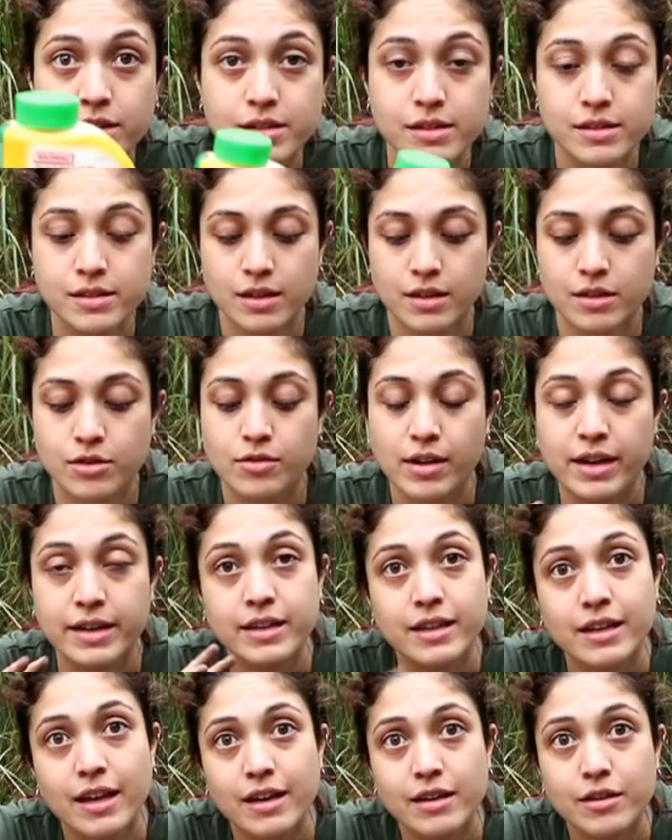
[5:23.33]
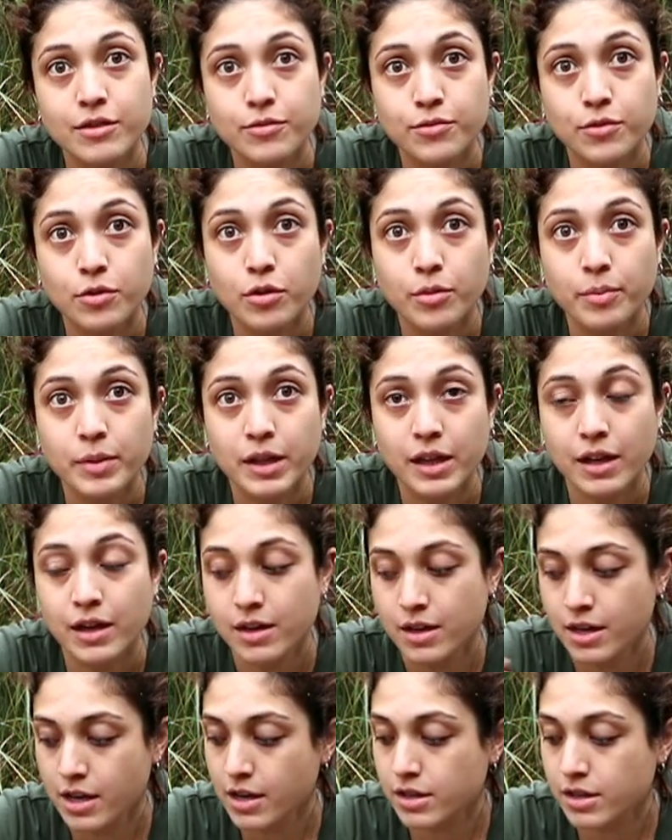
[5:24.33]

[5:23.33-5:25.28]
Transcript: This is a granulated formula,